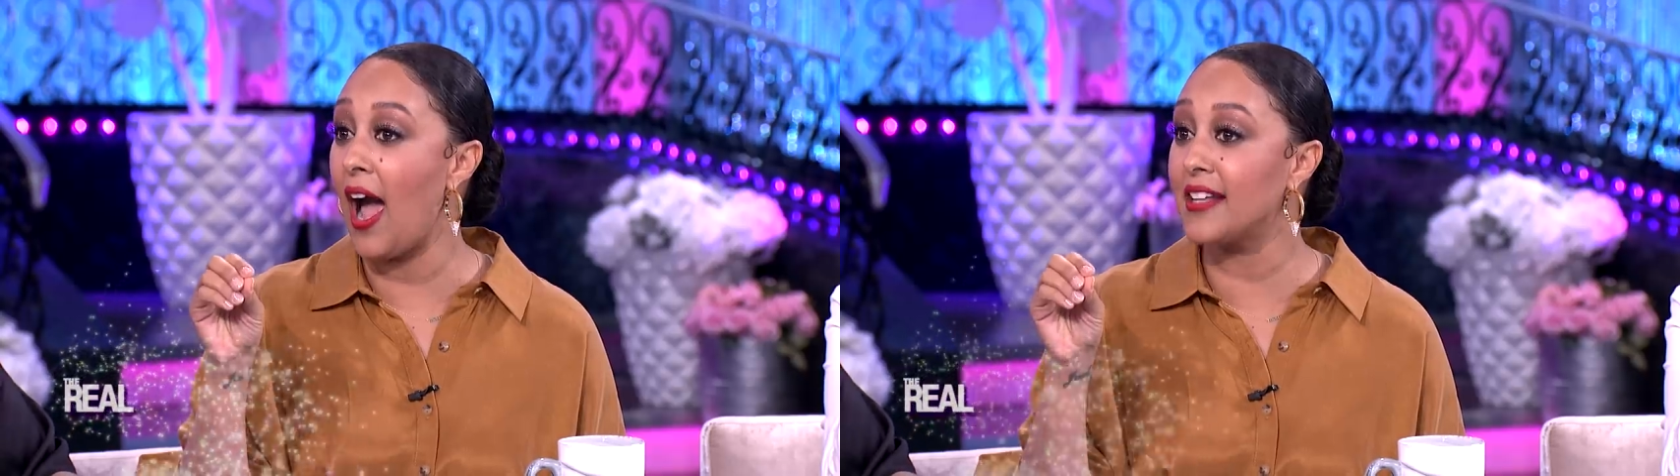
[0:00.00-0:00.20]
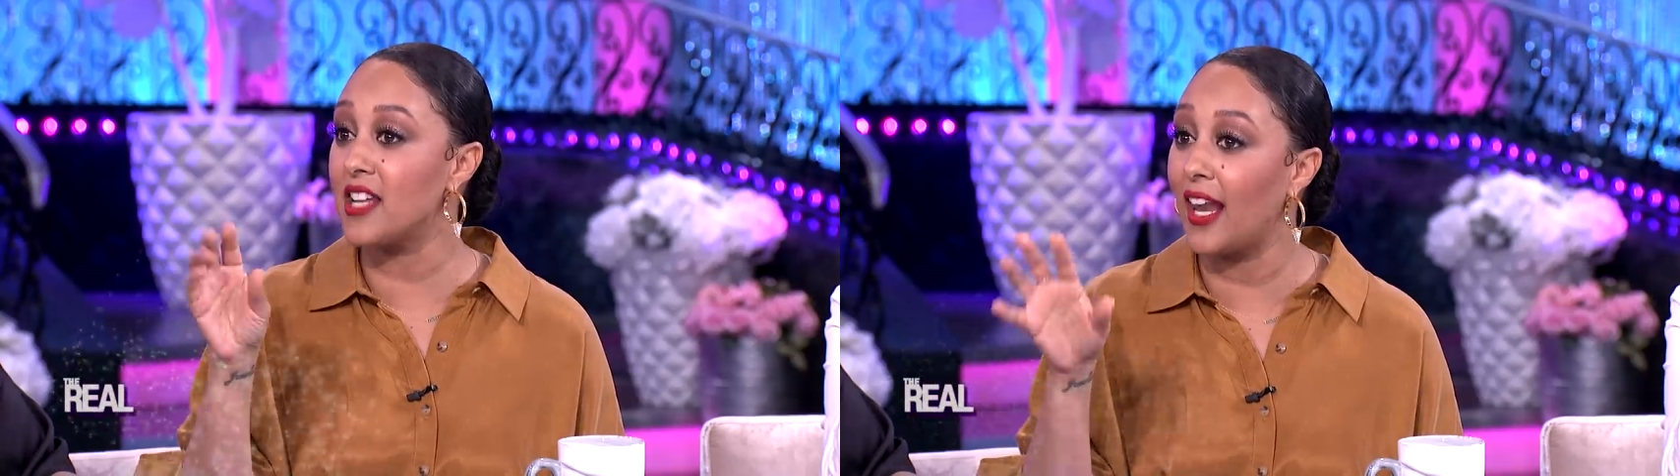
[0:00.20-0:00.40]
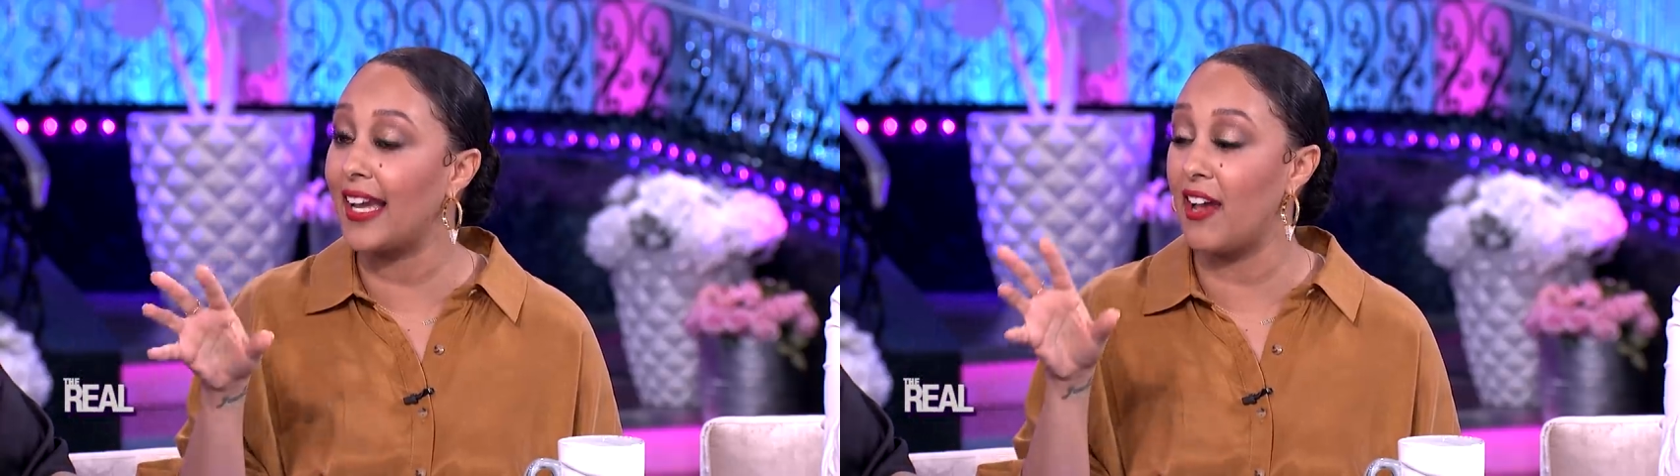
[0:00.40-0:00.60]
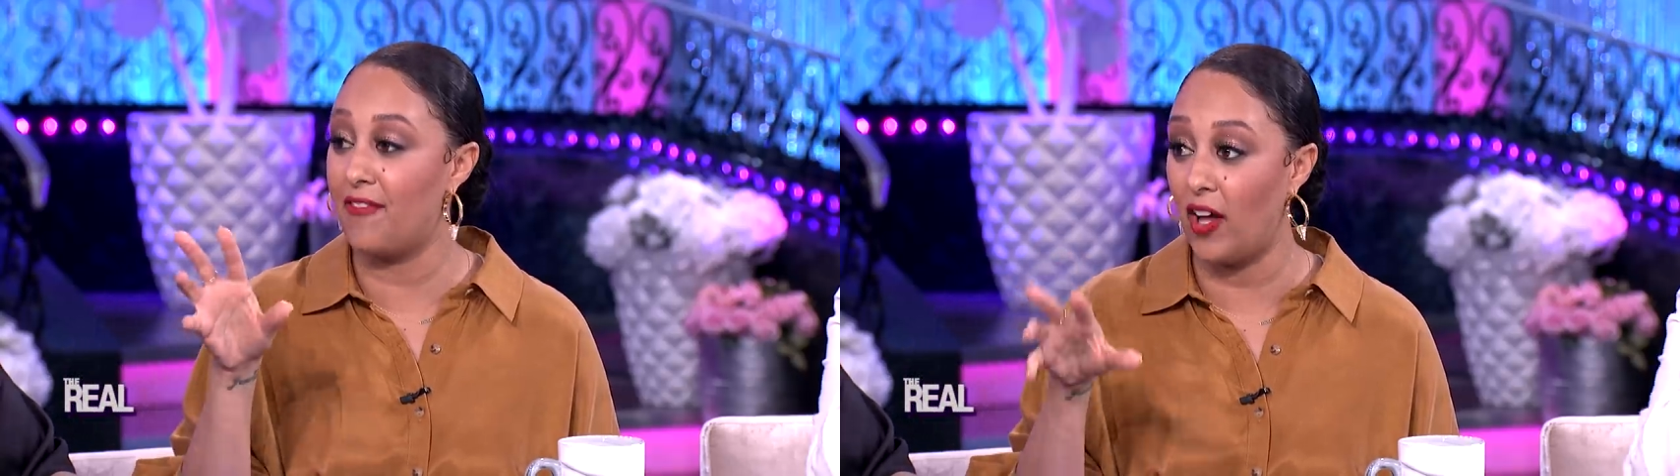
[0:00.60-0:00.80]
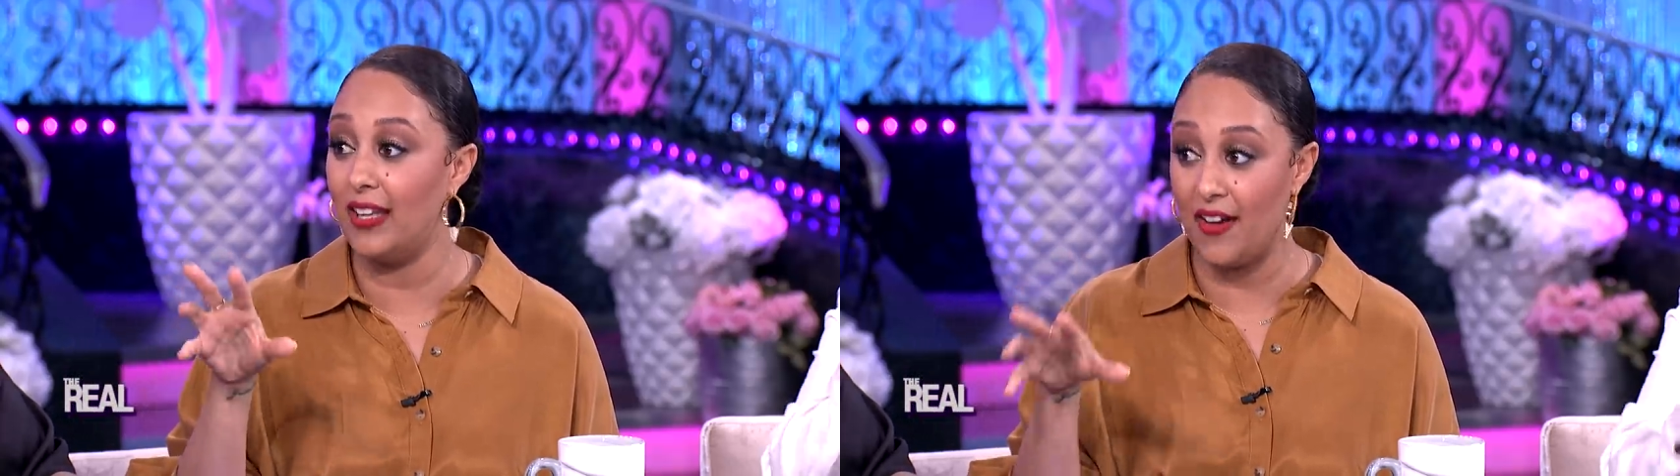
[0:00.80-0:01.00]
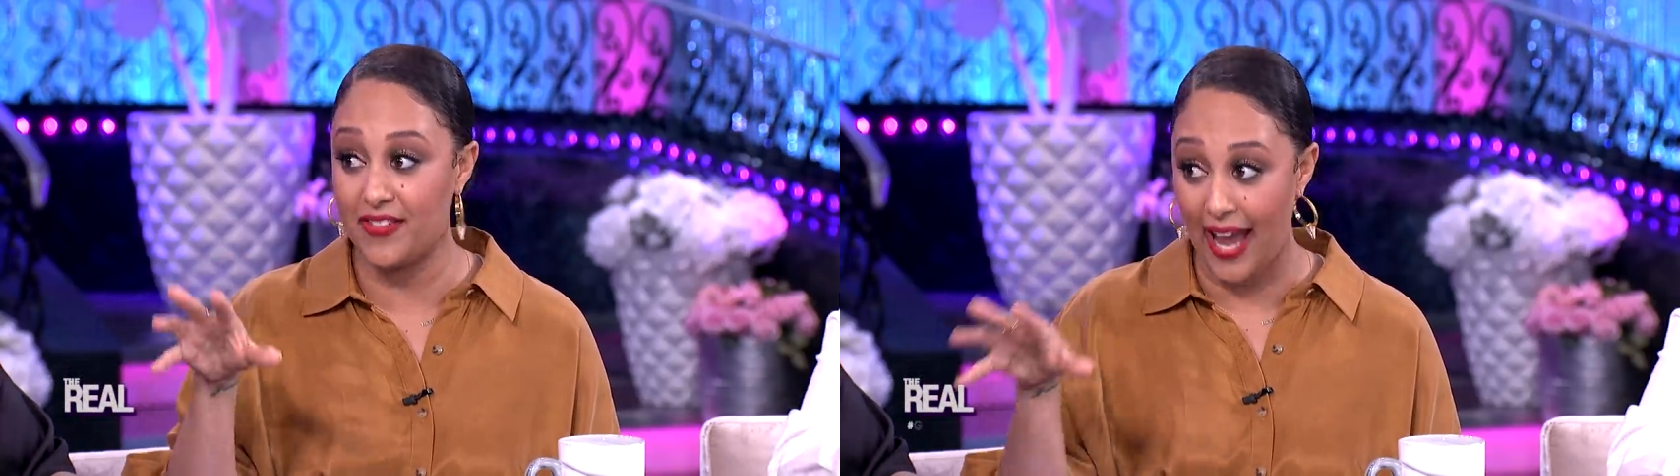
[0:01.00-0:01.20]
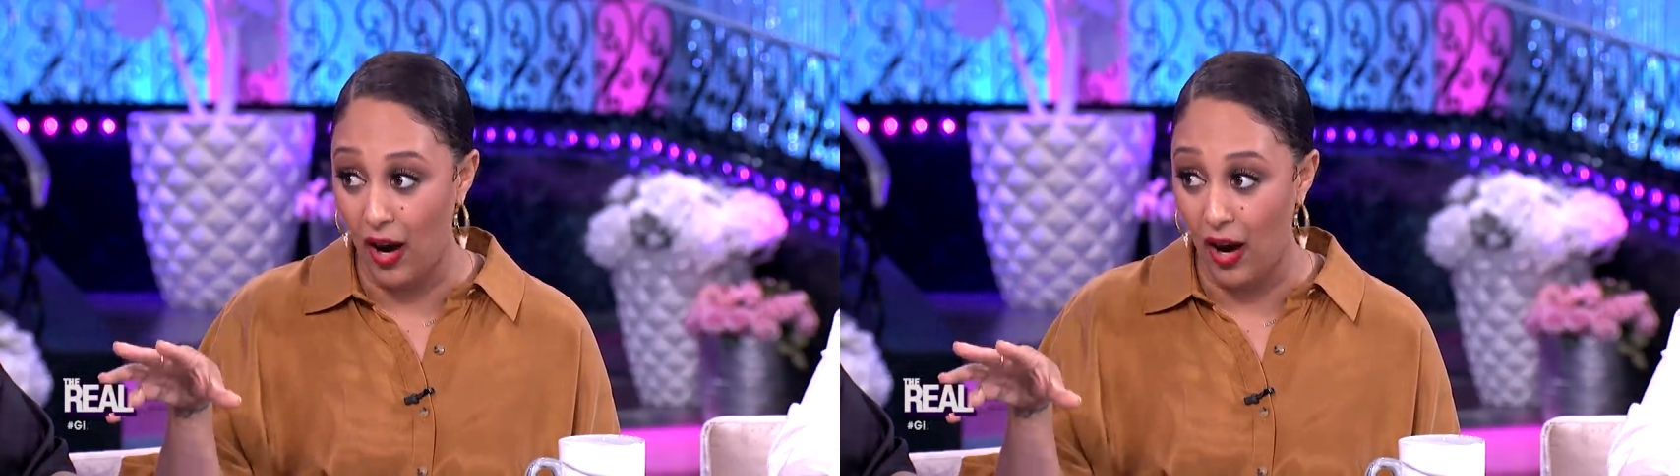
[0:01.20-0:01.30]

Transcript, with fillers: it's not like I felt left